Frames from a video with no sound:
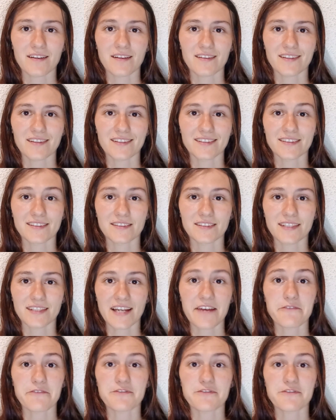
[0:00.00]

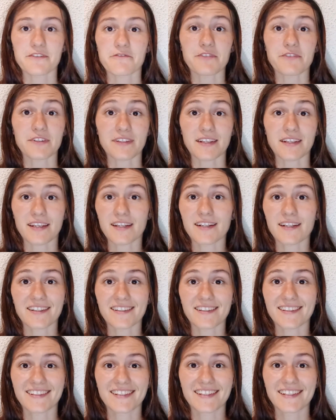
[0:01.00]
have something
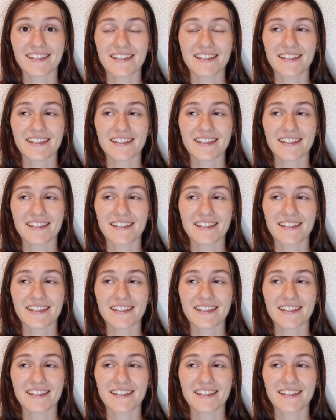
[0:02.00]
here.